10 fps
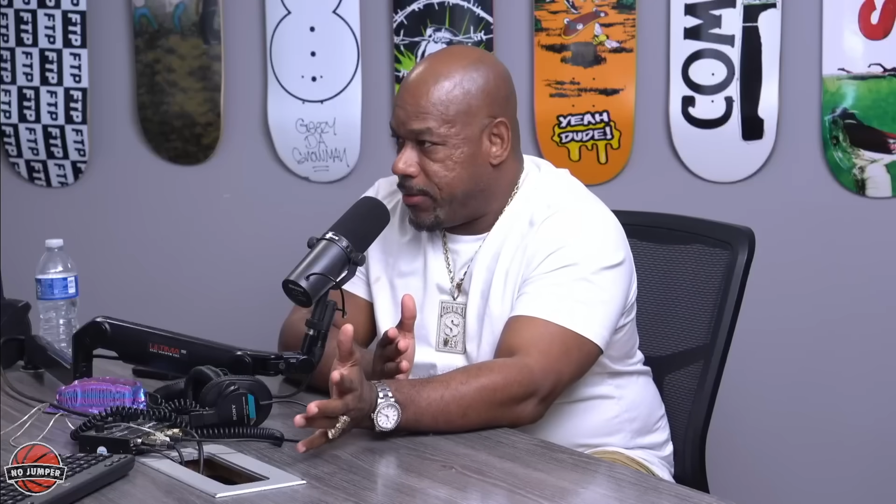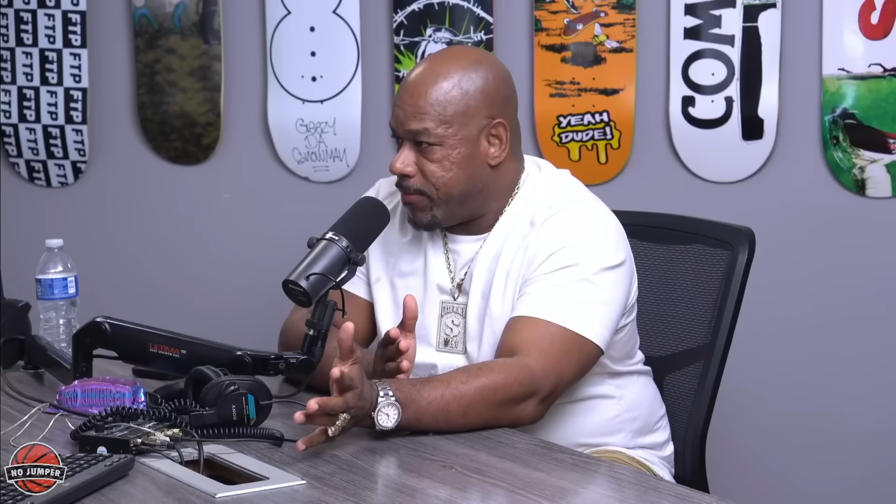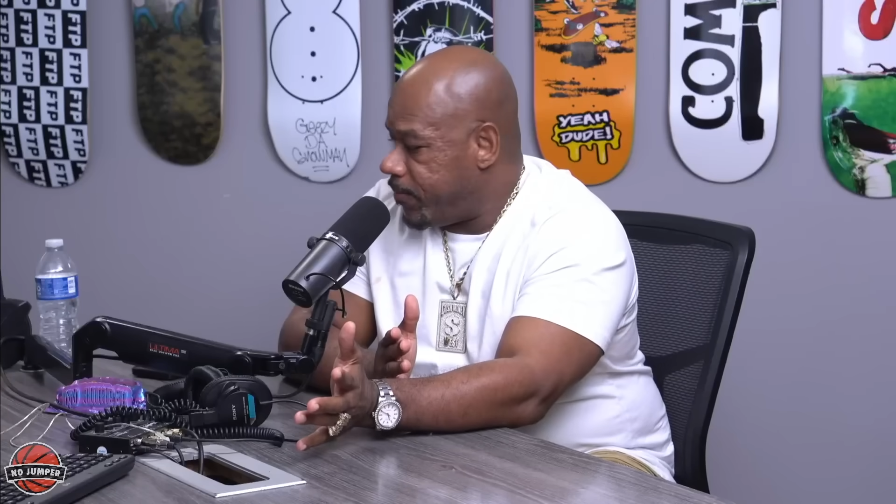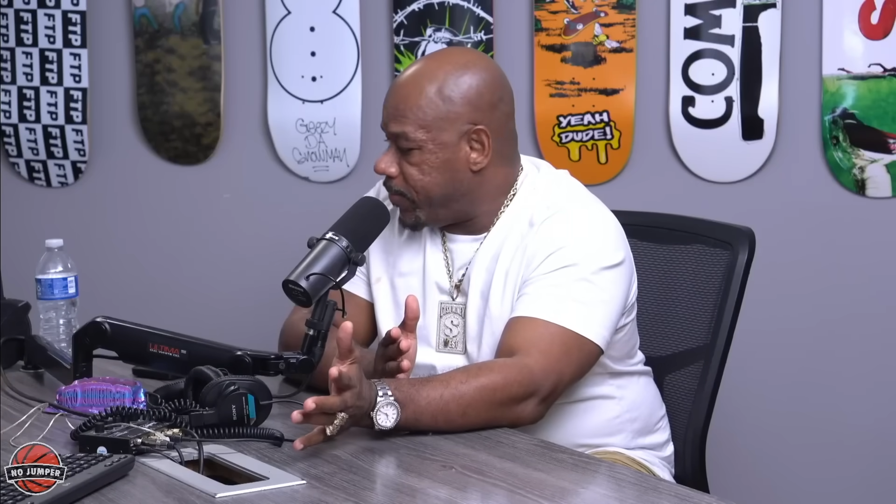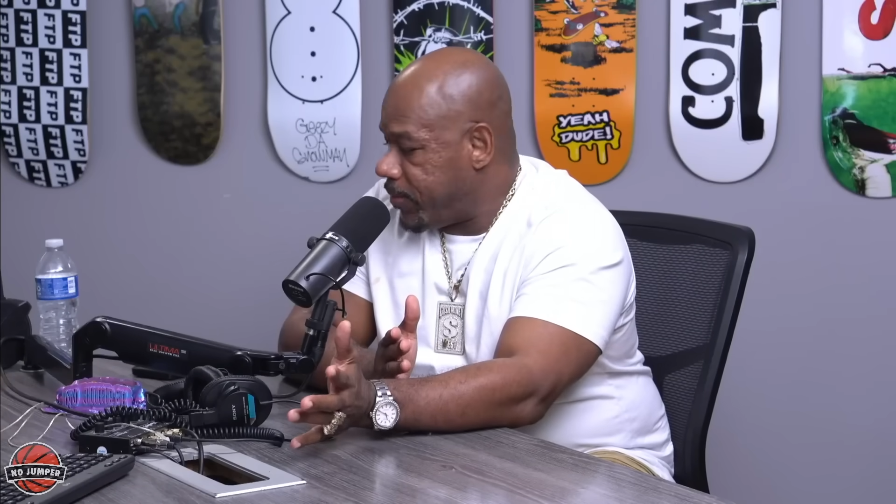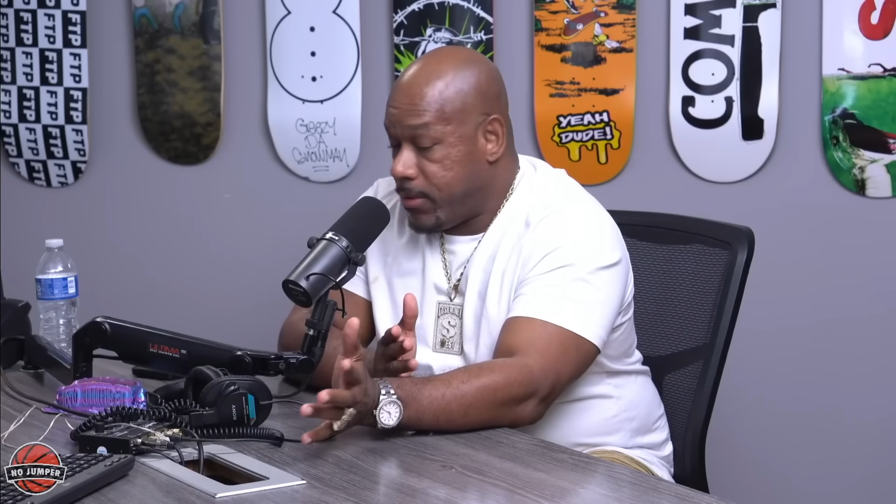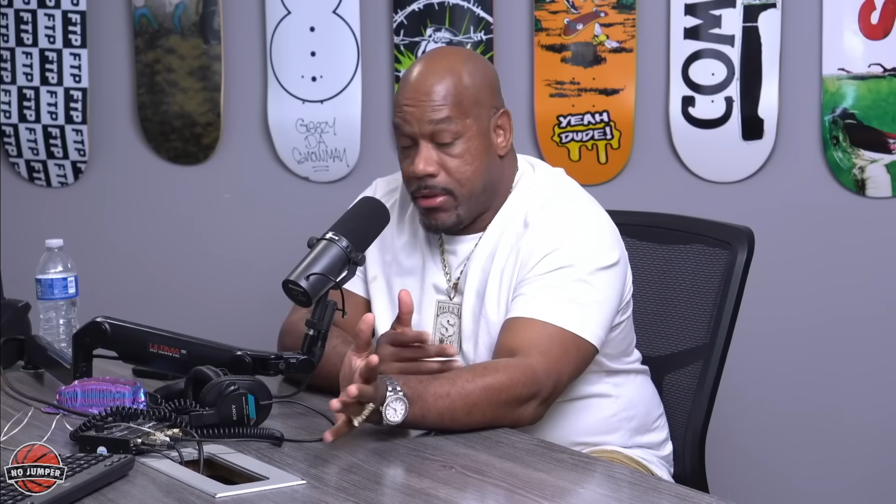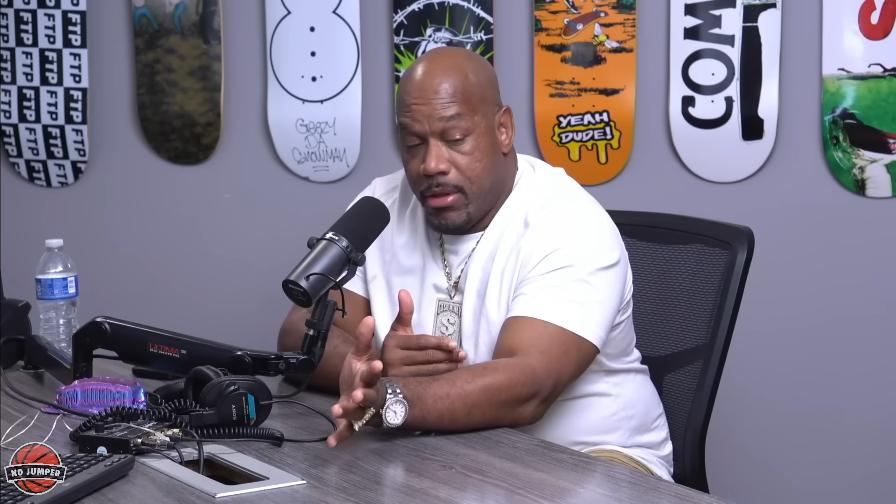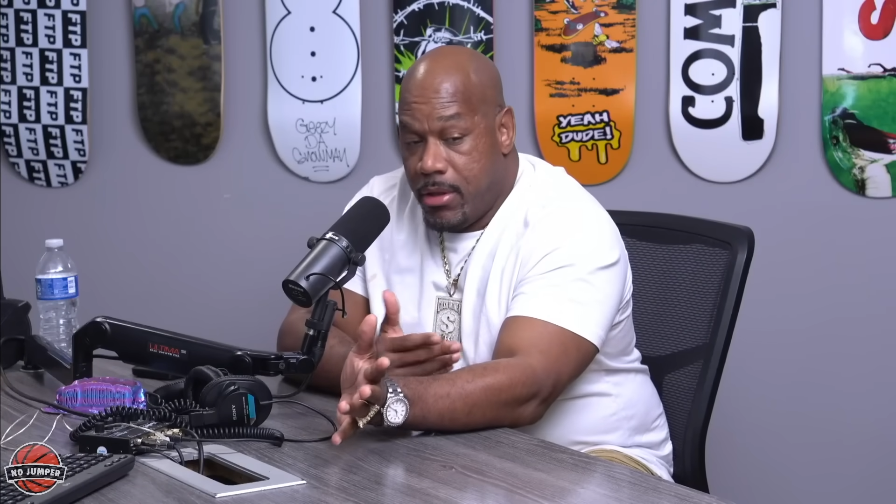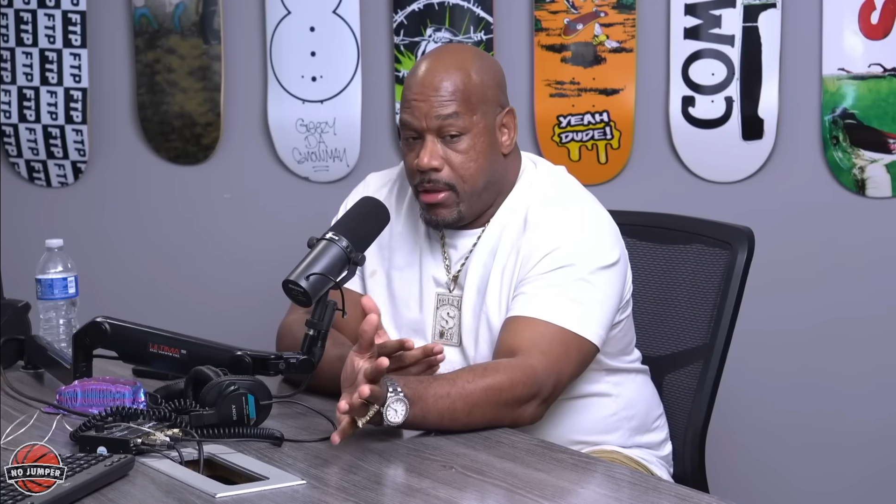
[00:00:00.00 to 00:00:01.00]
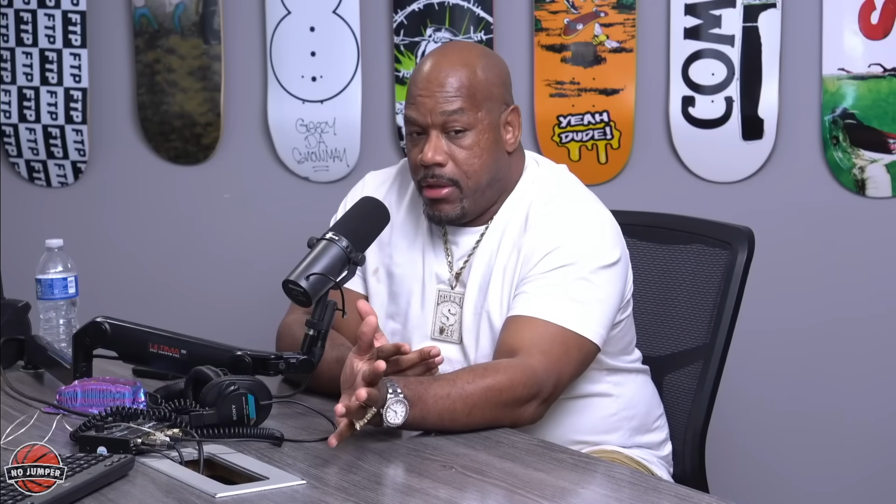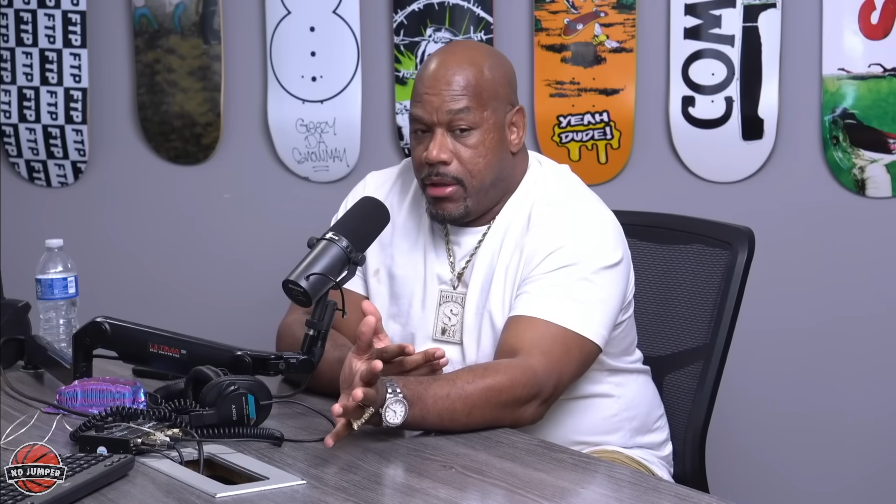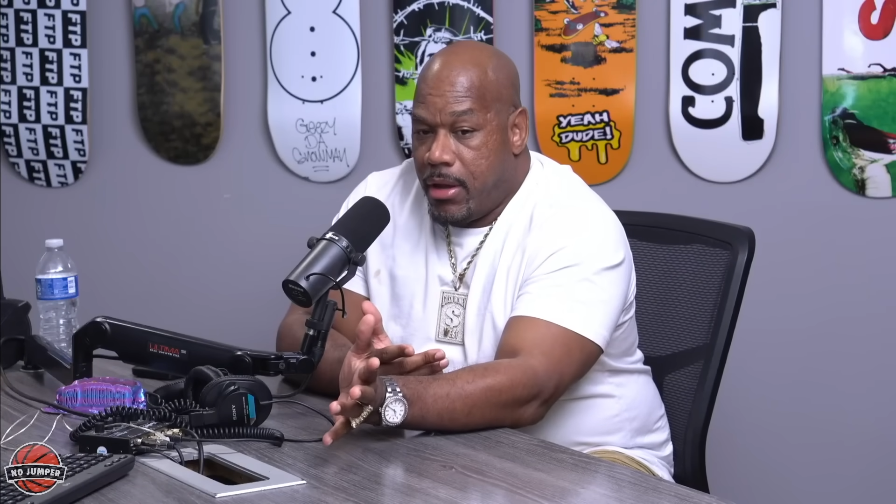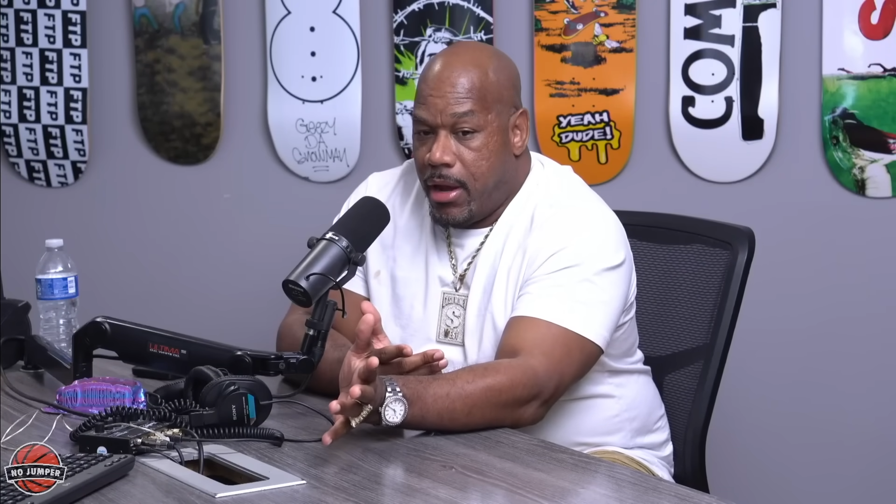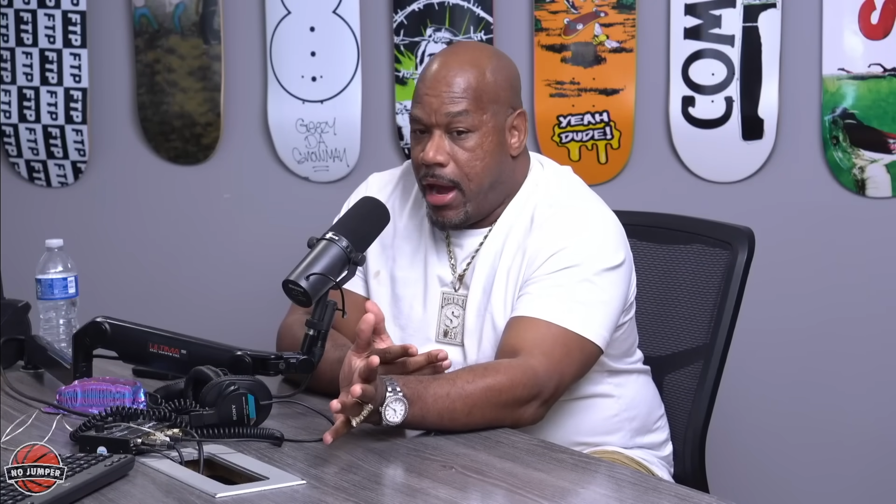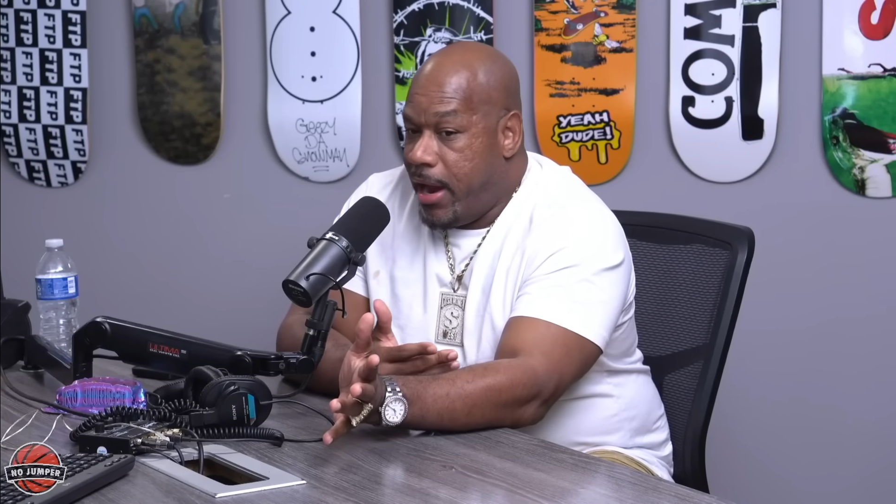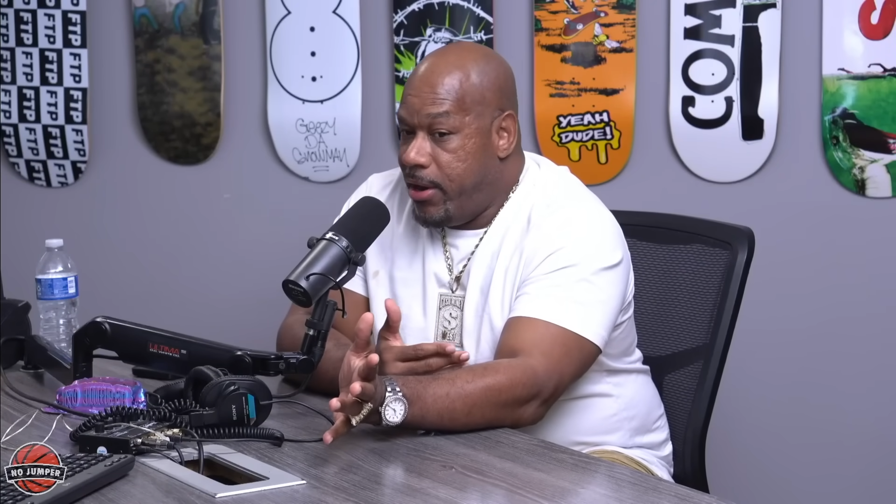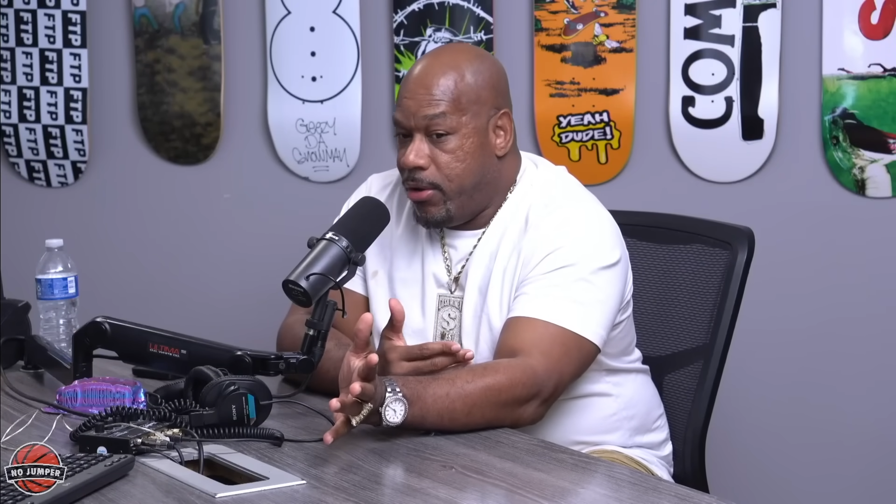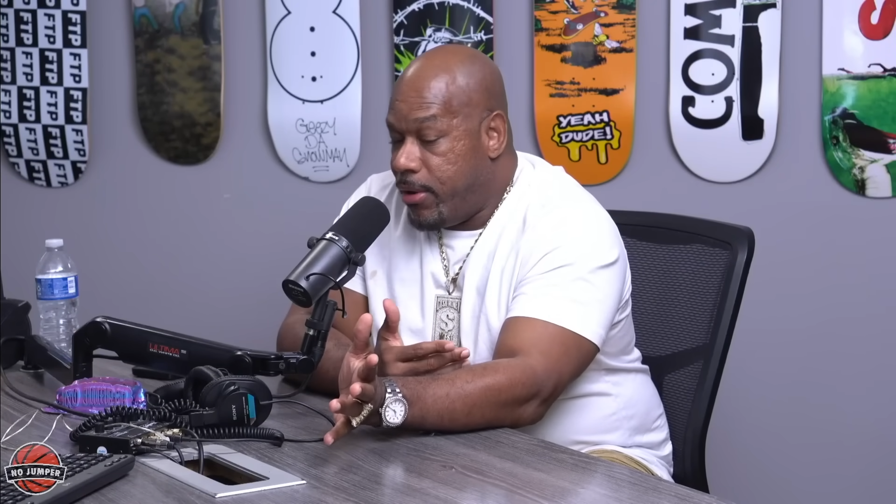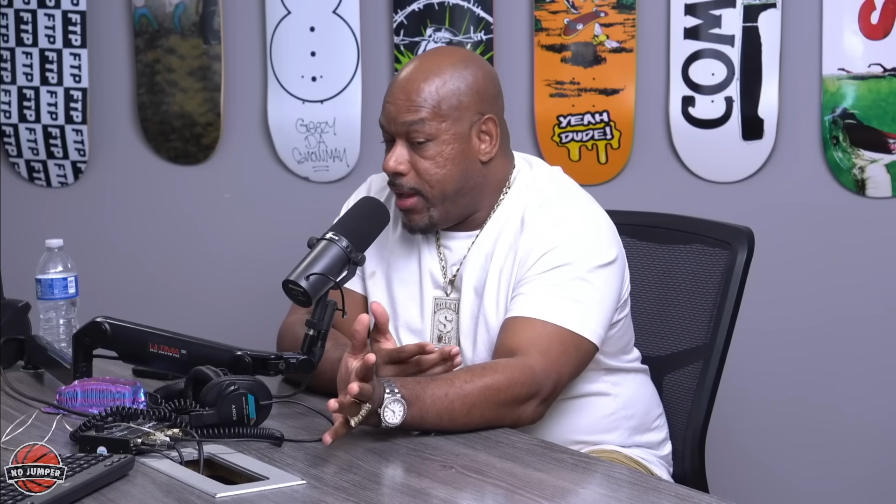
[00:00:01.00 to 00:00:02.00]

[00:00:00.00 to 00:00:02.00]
Right. I know